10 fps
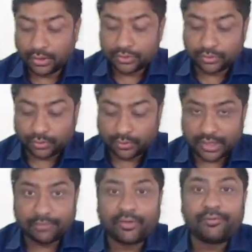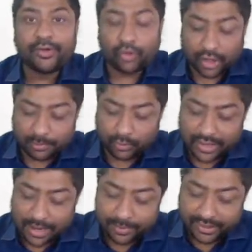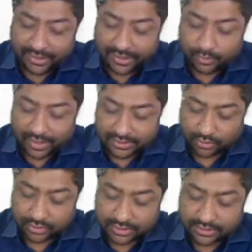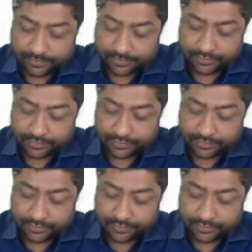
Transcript: So when we talk about diabetic ketoacidosis,